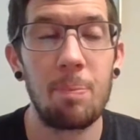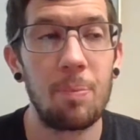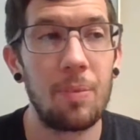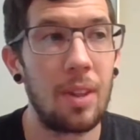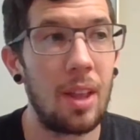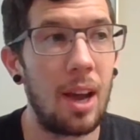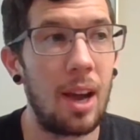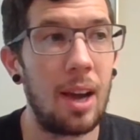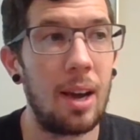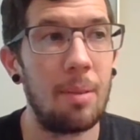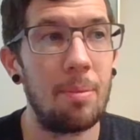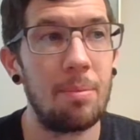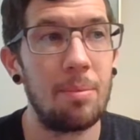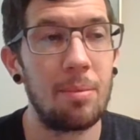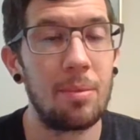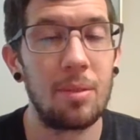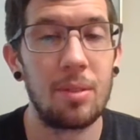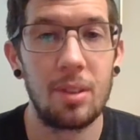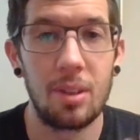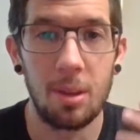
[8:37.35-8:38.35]

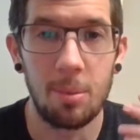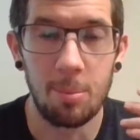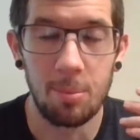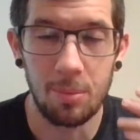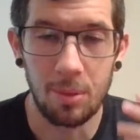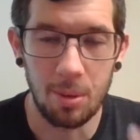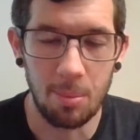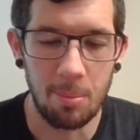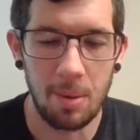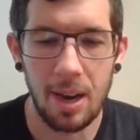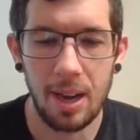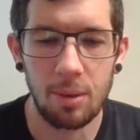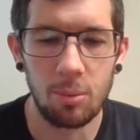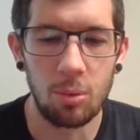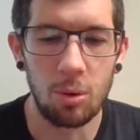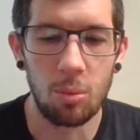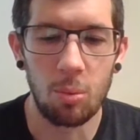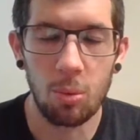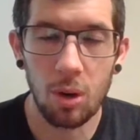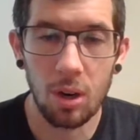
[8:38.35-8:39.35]
the mind
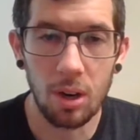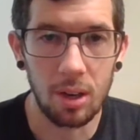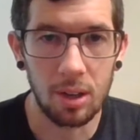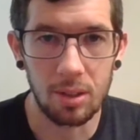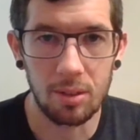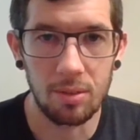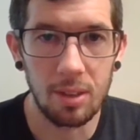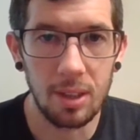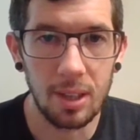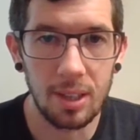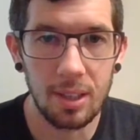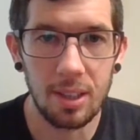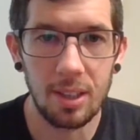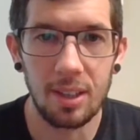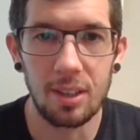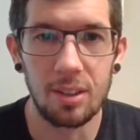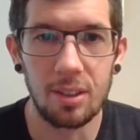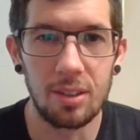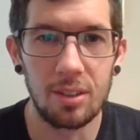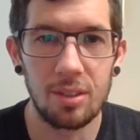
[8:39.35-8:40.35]
will work, right?
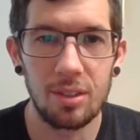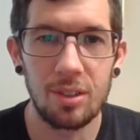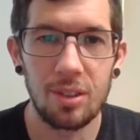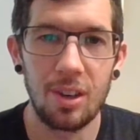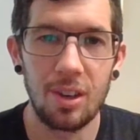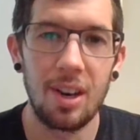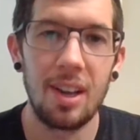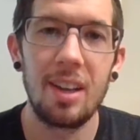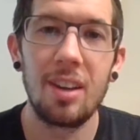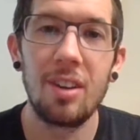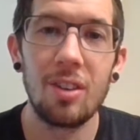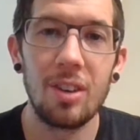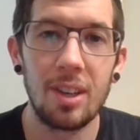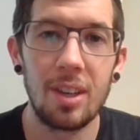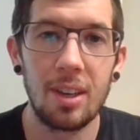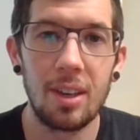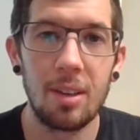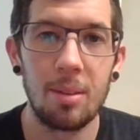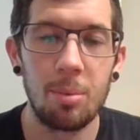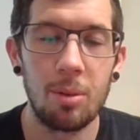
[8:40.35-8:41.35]
It'll start
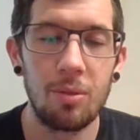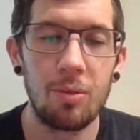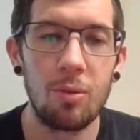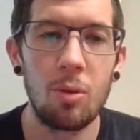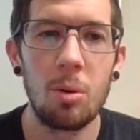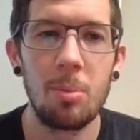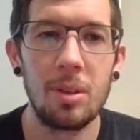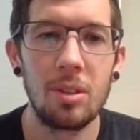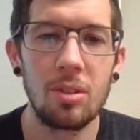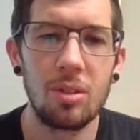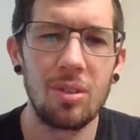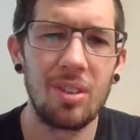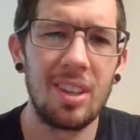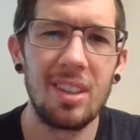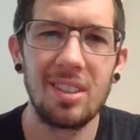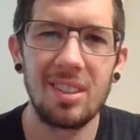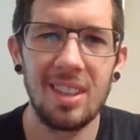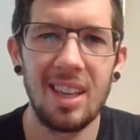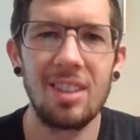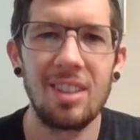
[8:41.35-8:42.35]
hindering performance. And
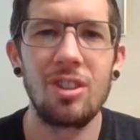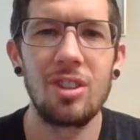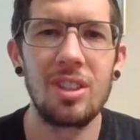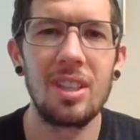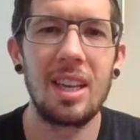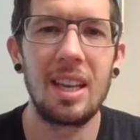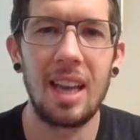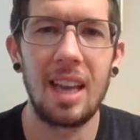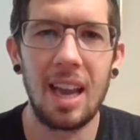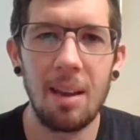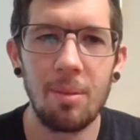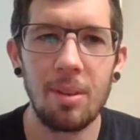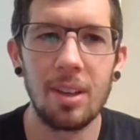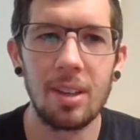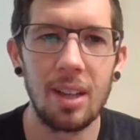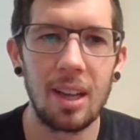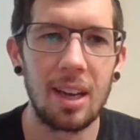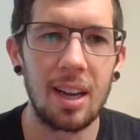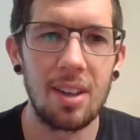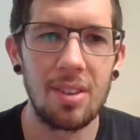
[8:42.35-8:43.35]
it's not just in gaming,
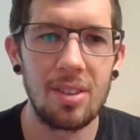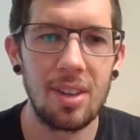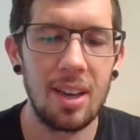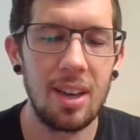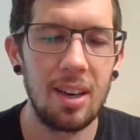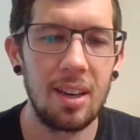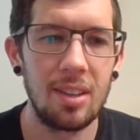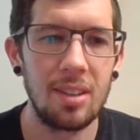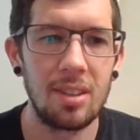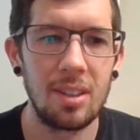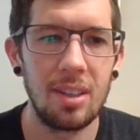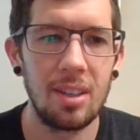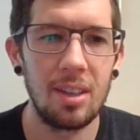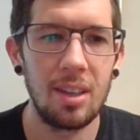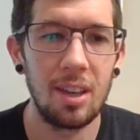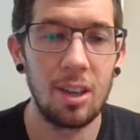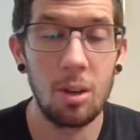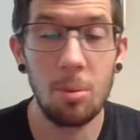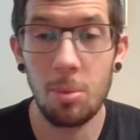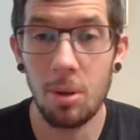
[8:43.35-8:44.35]
like I said.
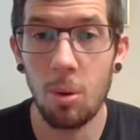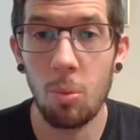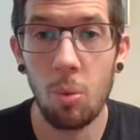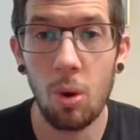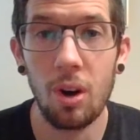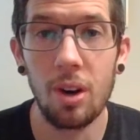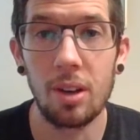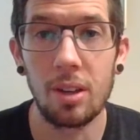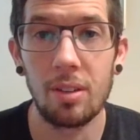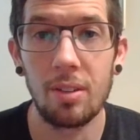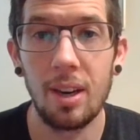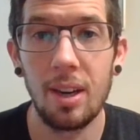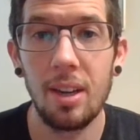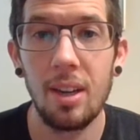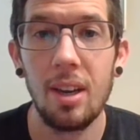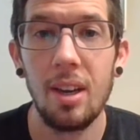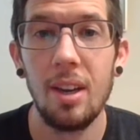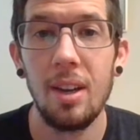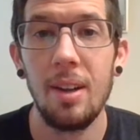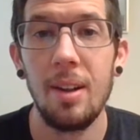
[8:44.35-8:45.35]
It could be in work, right?
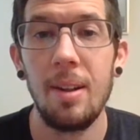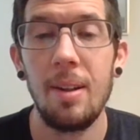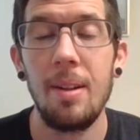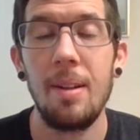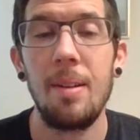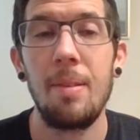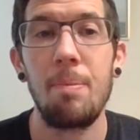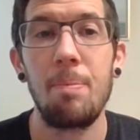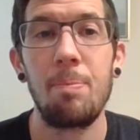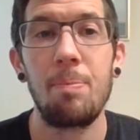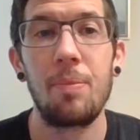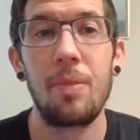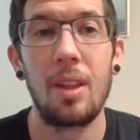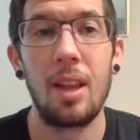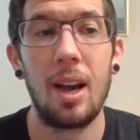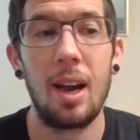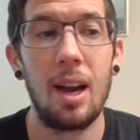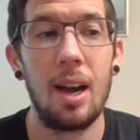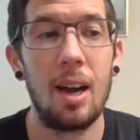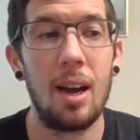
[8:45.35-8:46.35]

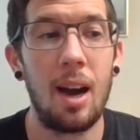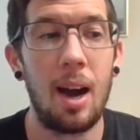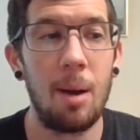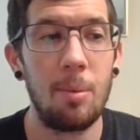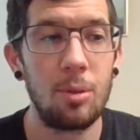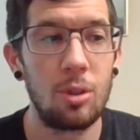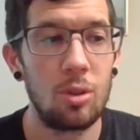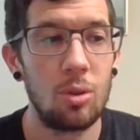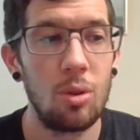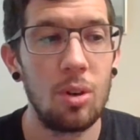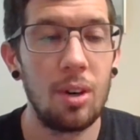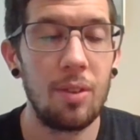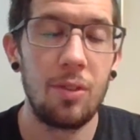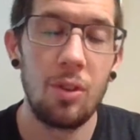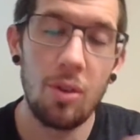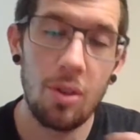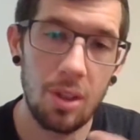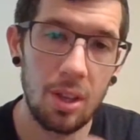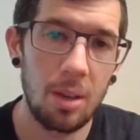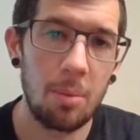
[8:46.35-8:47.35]
I'm sure if
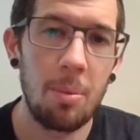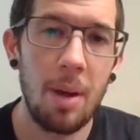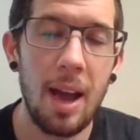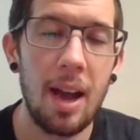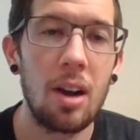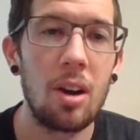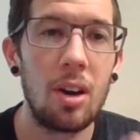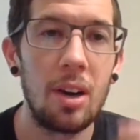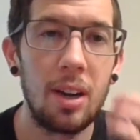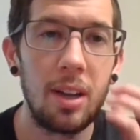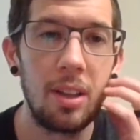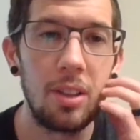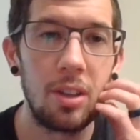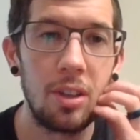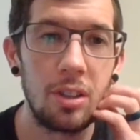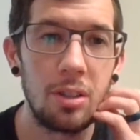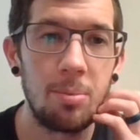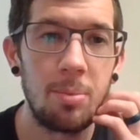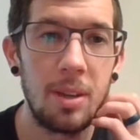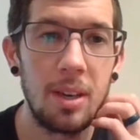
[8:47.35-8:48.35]
you think back on it,
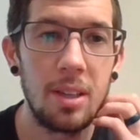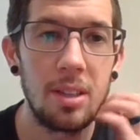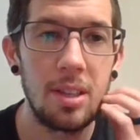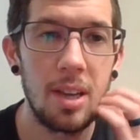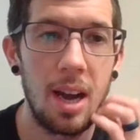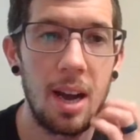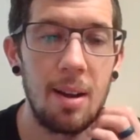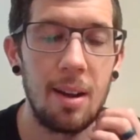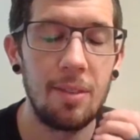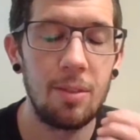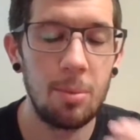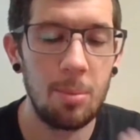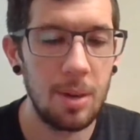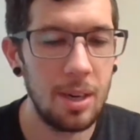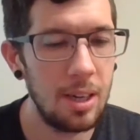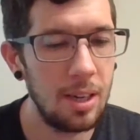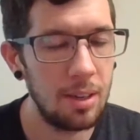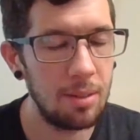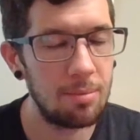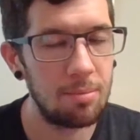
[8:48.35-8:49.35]
there's been a time,
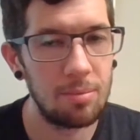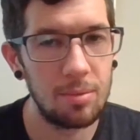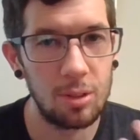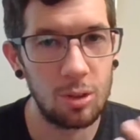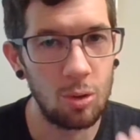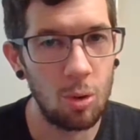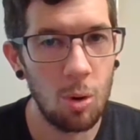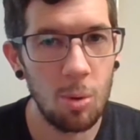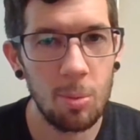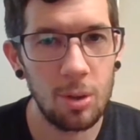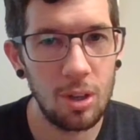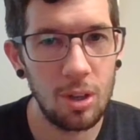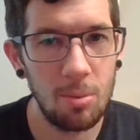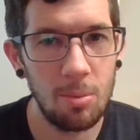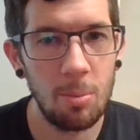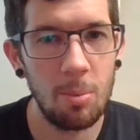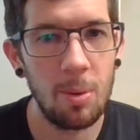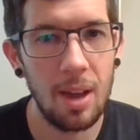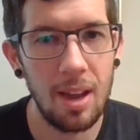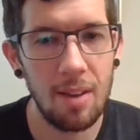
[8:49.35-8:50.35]
normal human
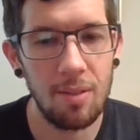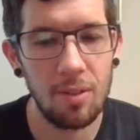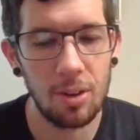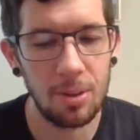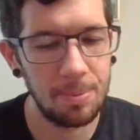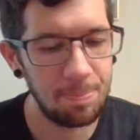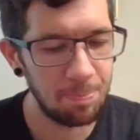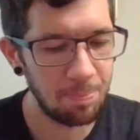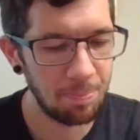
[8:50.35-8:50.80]
behavior,